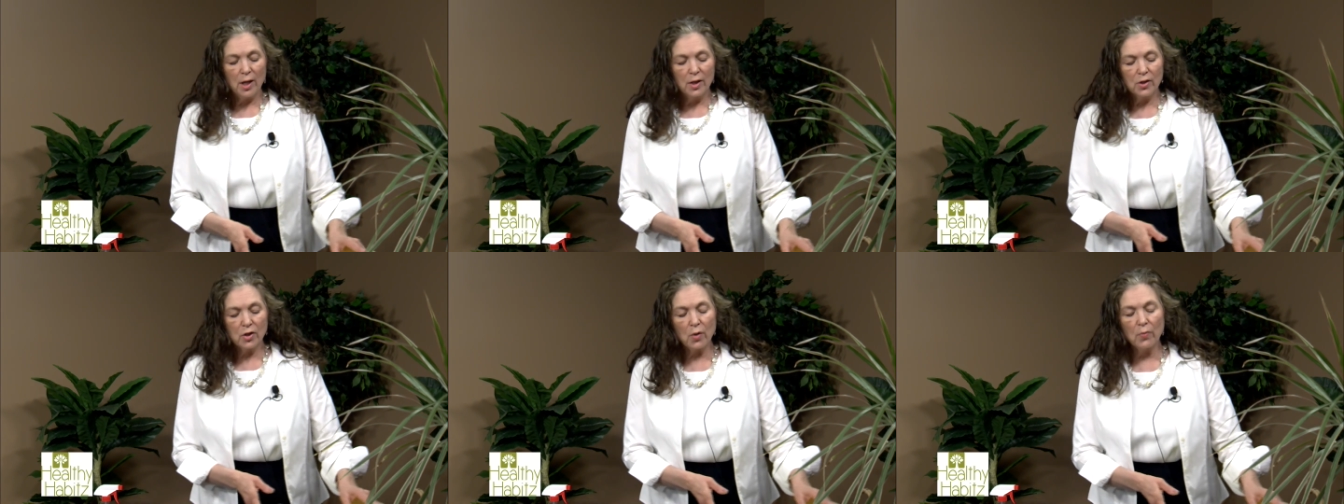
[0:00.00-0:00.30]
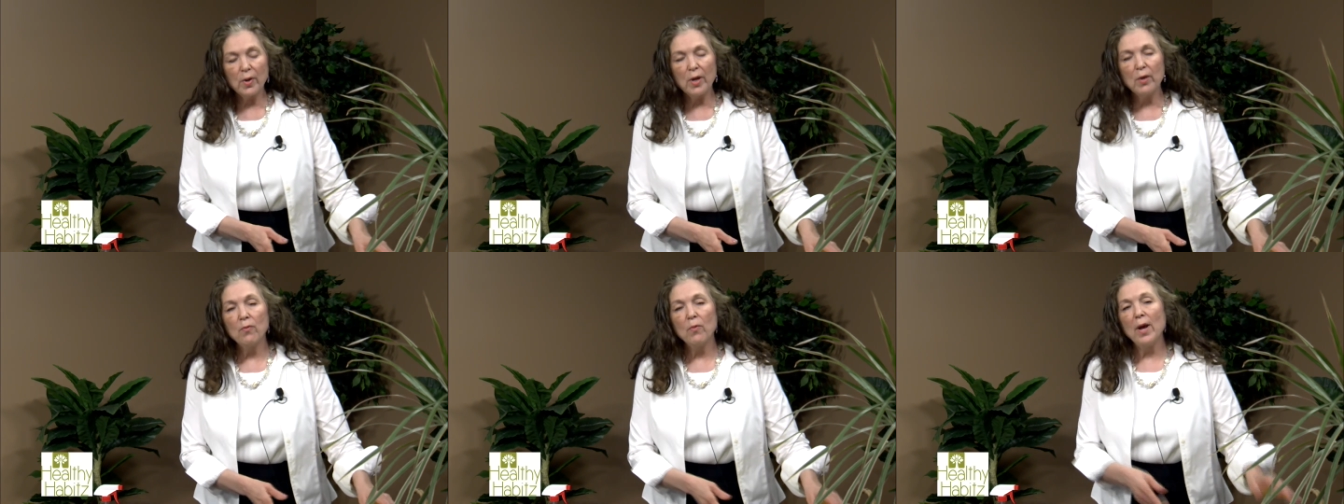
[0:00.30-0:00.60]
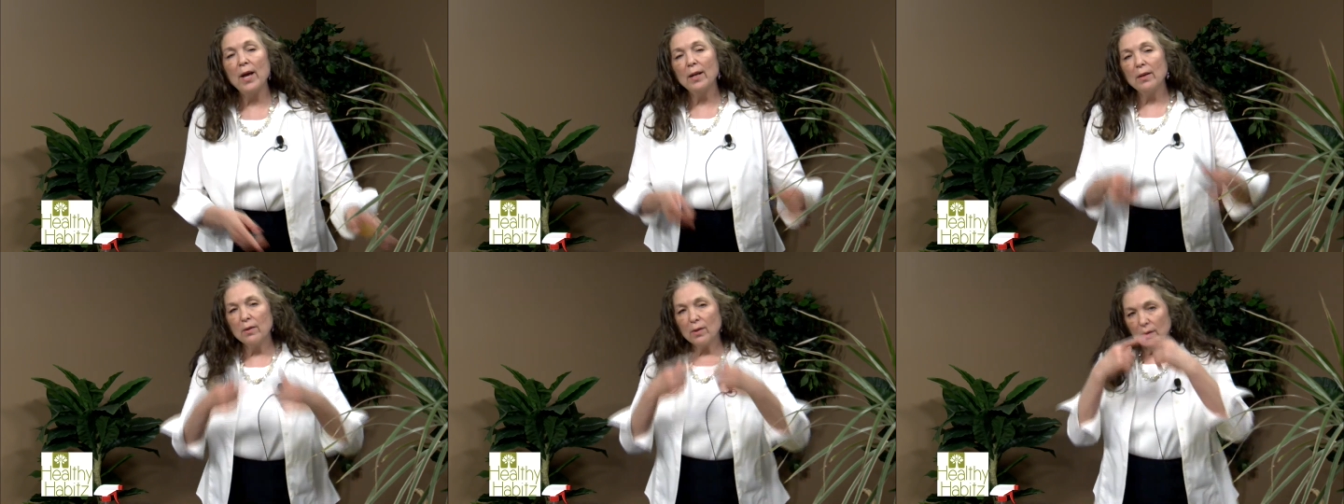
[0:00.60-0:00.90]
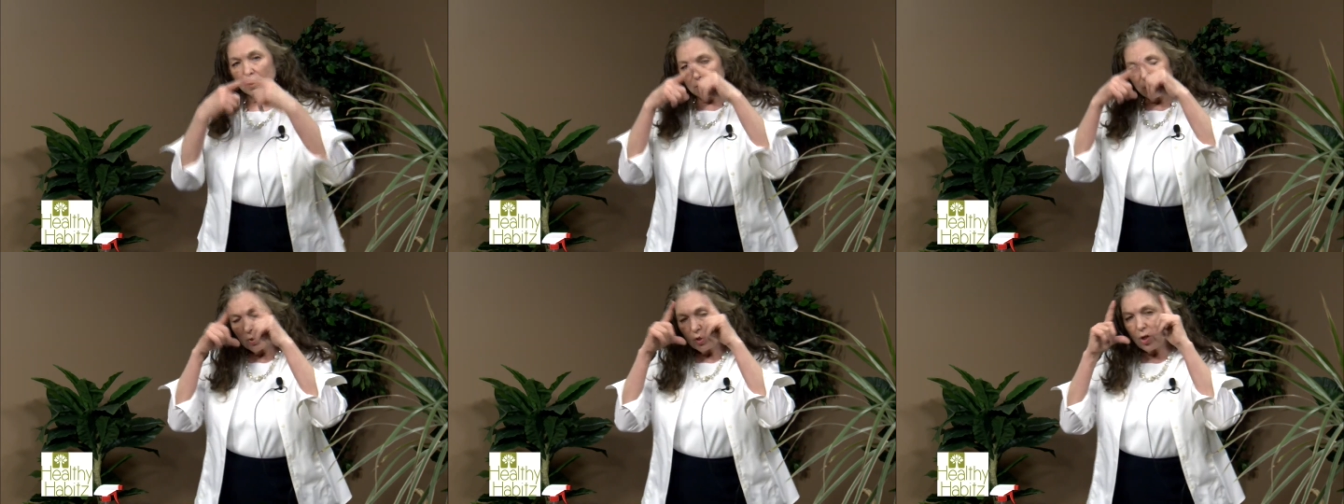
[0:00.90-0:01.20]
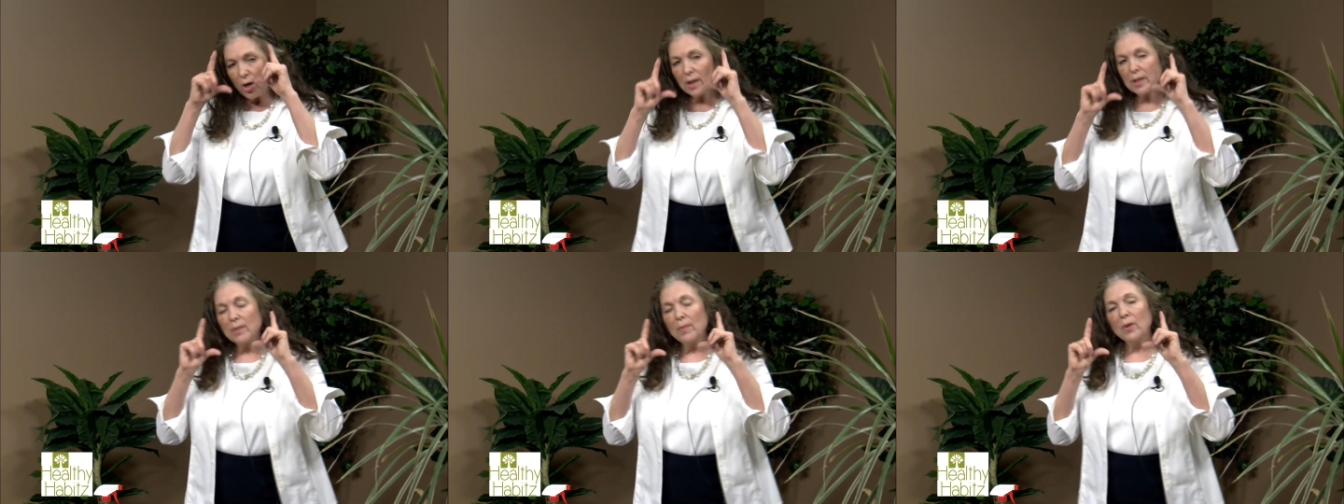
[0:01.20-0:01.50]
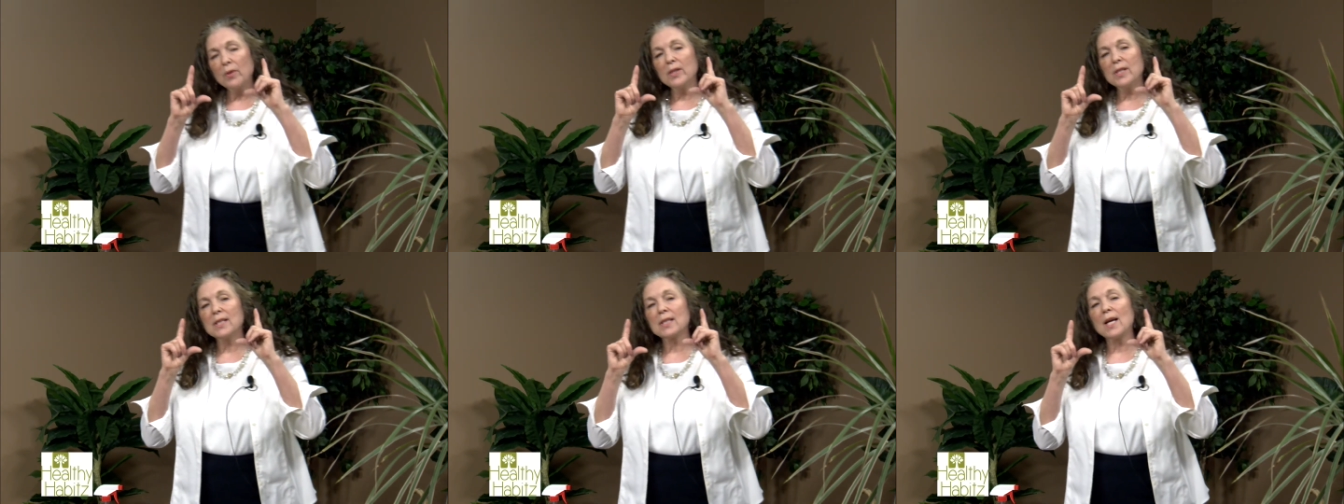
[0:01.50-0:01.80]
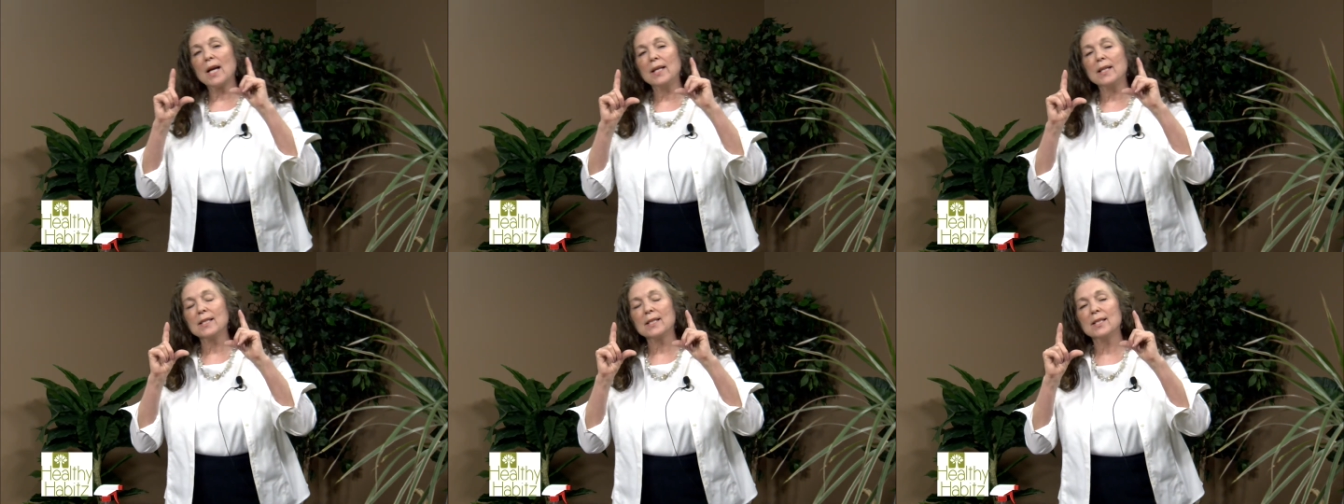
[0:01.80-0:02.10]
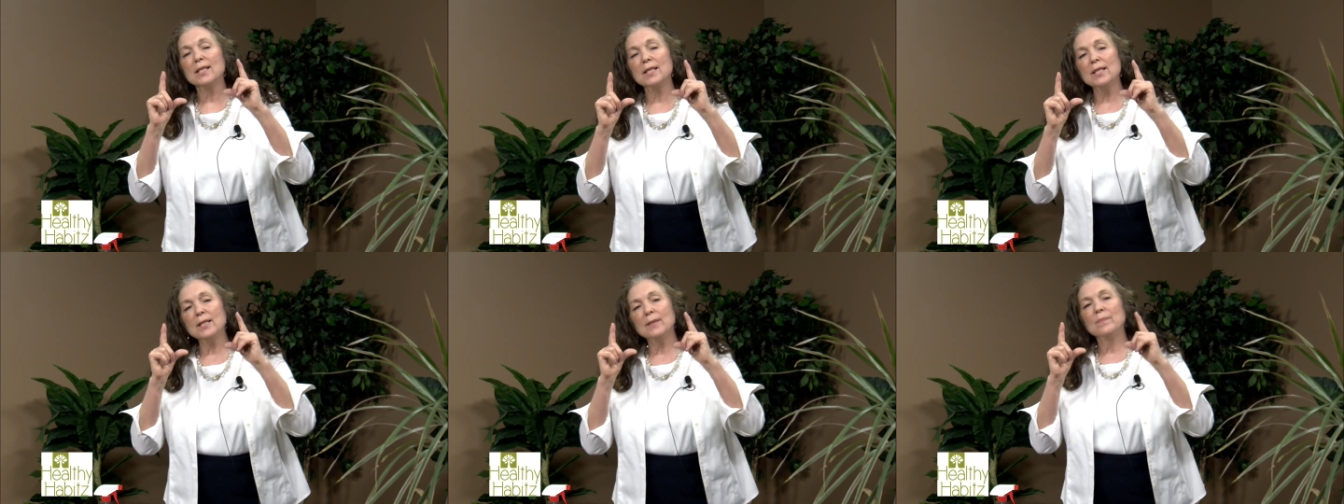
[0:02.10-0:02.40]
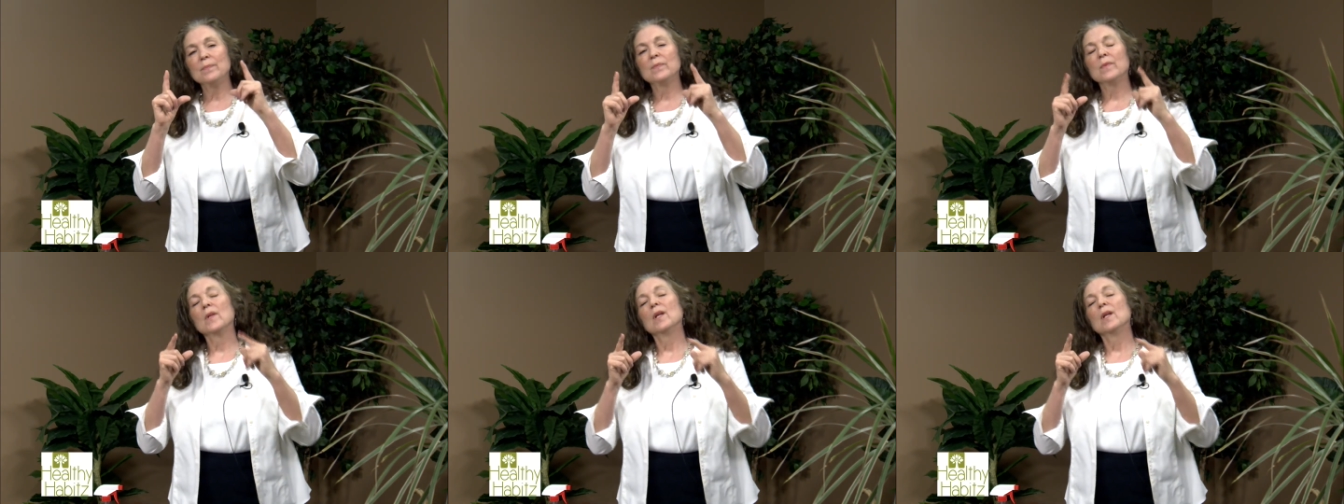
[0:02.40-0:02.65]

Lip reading: So we talked about the sinuses.